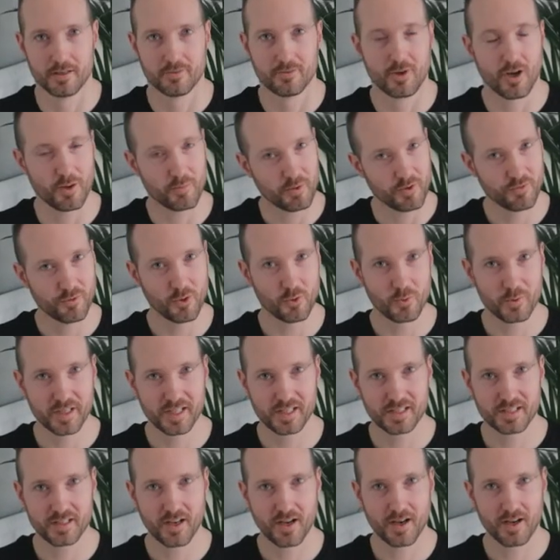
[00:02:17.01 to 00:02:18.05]
Right, before we
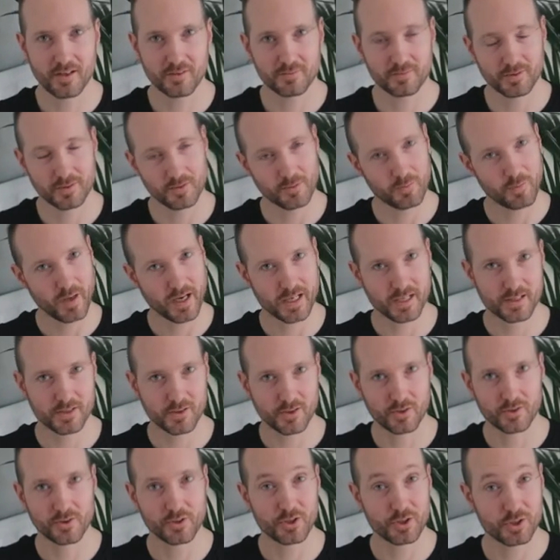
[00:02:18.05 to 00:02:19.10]
start, based
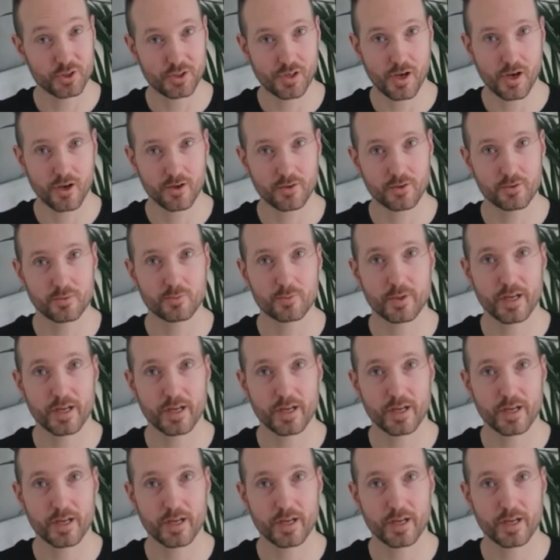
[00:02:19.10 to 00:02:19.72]
on the show,